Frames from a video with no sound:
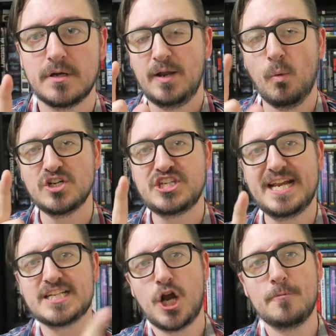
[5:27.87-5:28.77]
And once she
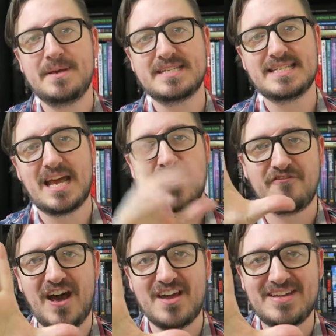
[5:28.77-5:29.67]
gets her business down to
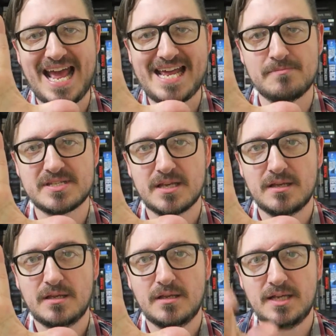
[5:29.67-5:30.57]
5 games,
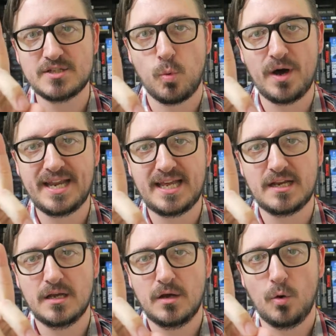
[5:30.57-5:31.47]
it's 1
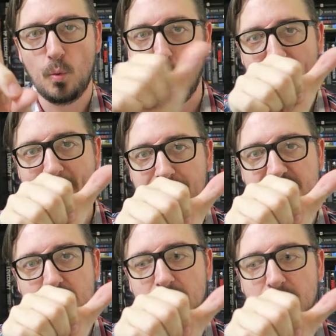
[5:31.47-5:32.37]
in, 1
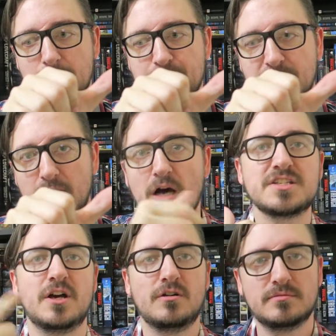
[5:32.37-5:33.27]
out.
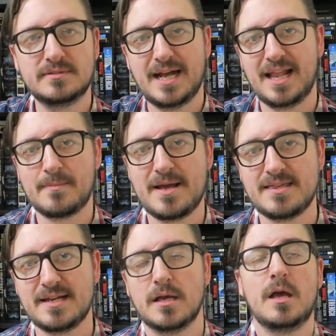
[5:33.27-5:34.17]
Also, kind of like my
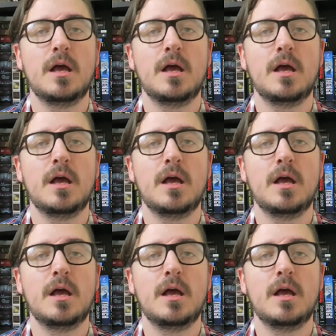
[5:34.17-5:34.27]
thing.